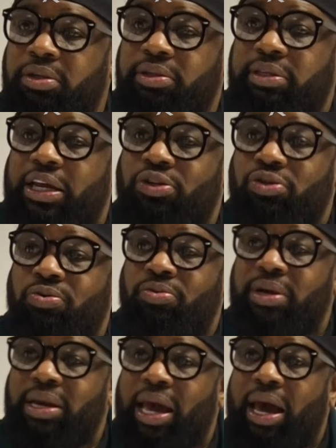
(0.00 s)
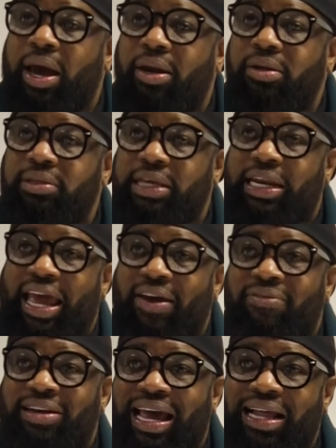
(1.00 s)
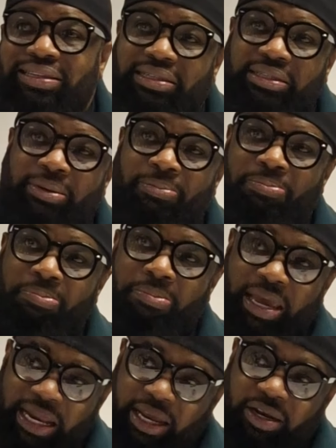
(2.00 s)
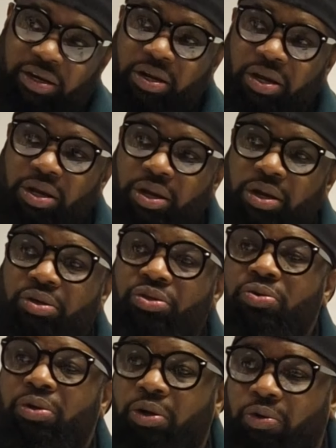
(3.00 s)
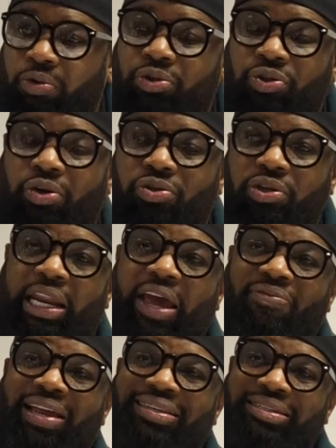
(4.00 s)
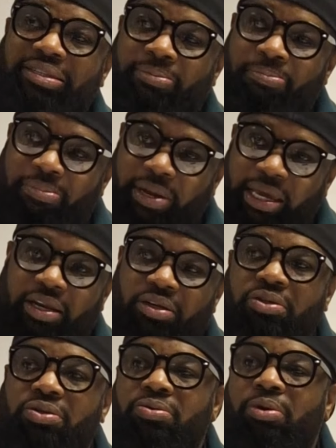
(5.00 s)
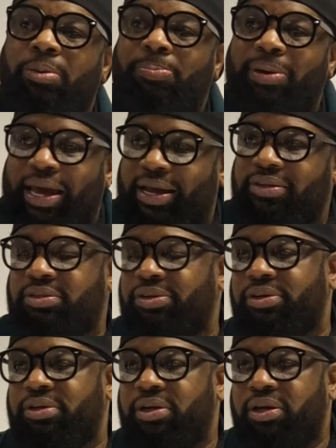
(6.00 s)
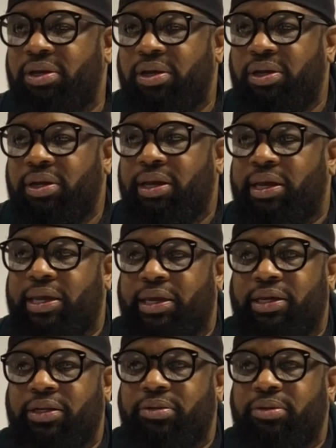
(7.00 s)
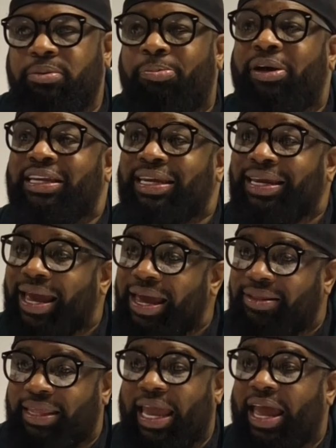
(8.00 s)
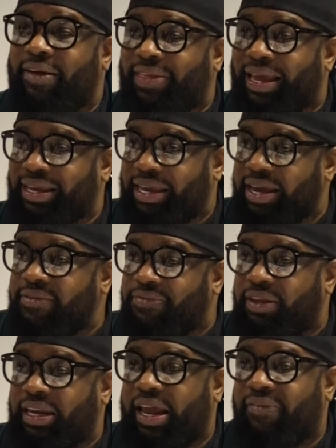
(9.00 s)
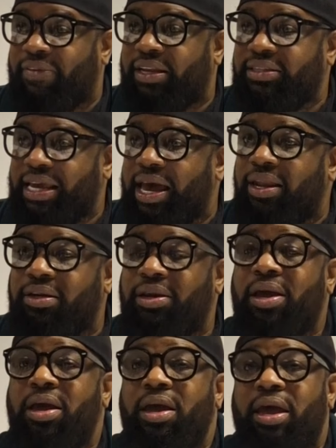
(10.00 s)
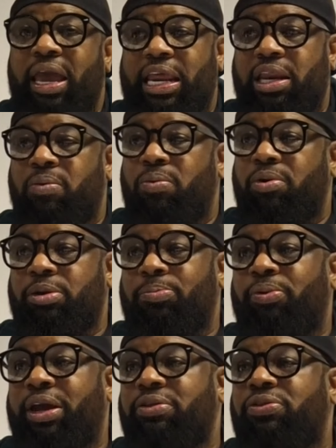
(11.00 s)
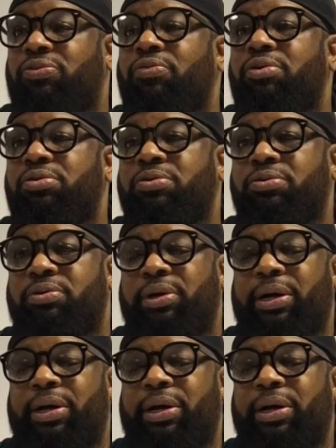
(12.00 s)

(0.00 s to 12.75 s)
that have not submitted to a local church and have not submitted to a pastor. But yet they have that gift and they have that talent and they want to break through.